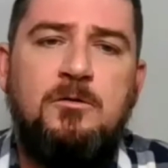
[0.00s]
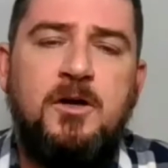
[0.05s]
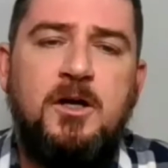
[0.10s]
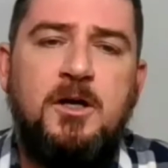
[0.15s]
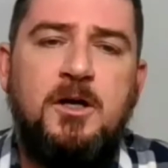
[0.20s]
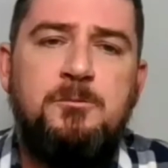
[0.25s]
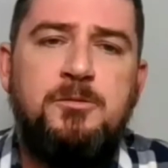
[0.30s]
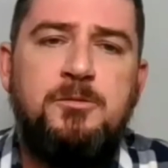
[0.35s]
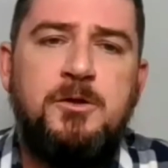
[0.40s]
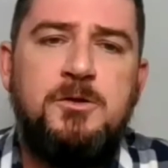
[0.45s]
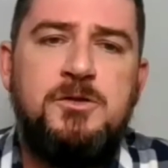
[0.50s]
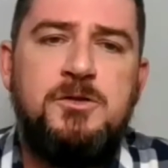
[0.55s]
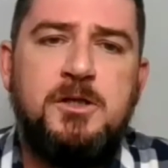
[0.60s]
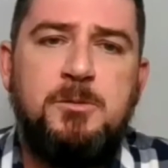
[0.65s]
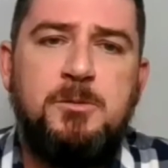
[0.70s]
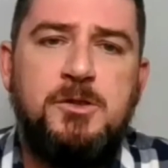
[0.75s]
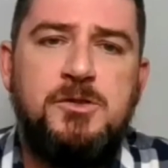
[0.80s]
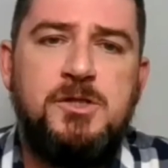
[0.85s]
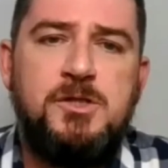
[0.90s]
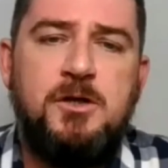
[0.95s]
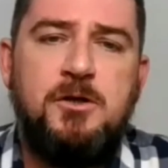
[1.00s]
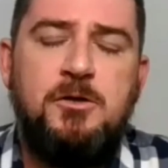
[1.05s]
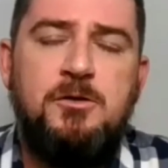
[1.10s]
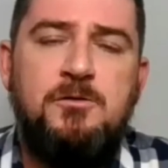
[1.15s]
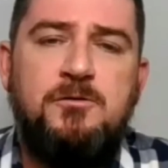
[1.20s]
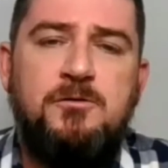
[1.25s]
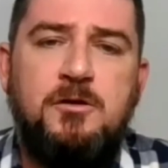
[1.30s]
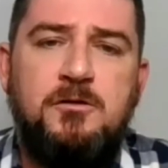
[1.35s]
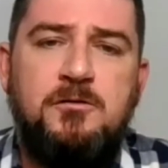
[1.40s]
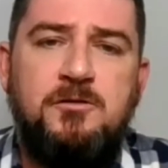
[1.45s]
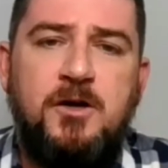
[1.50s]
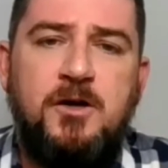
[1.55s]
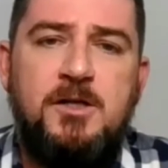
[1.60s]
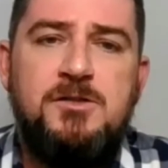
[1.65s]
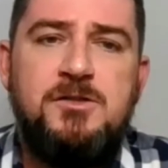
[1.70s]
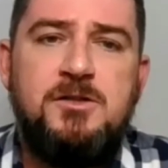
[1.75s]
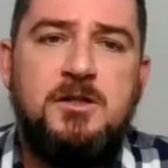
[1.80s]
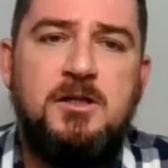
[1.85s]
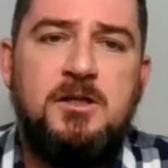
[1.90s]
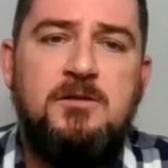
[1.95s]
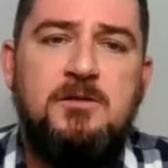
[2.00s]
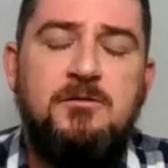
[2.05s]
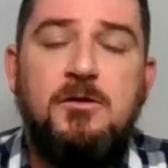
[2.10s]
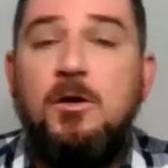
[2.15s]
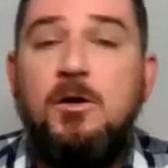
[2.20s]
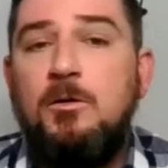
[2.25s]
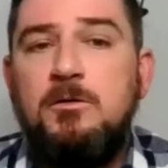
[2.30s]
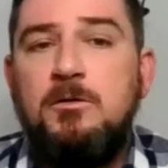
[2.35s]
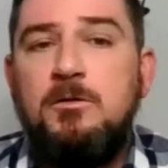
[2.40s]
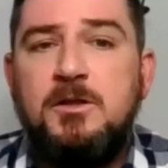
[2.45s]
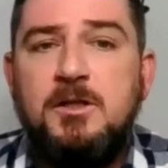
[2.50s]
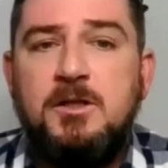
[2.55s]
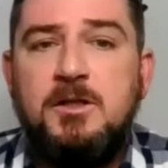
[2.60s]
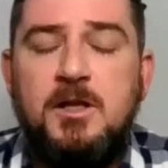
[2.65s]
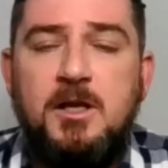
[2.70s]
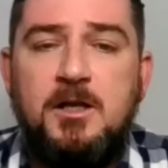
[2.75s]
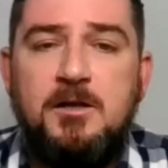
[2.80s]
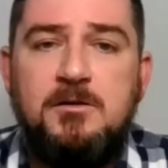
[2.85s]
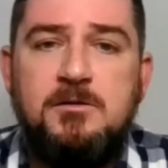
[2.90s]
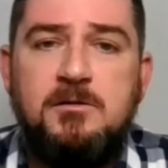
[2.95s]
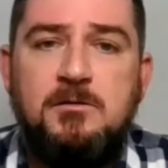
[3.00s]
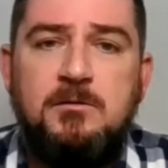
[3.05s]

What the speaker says: Vine project? Because I know you've got vines that are even older than that.